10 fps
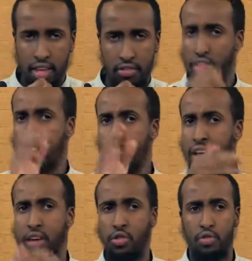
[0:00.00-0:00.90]
So that's why
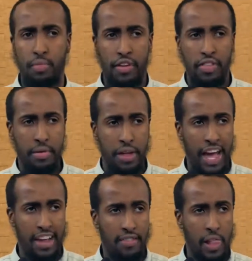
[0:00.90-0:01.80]
they used to bury them
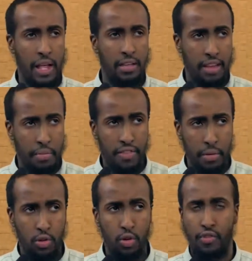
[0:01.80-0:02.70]
alive. Some of them
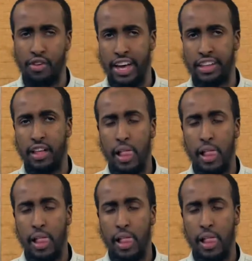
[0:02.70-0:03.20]
would do it for that.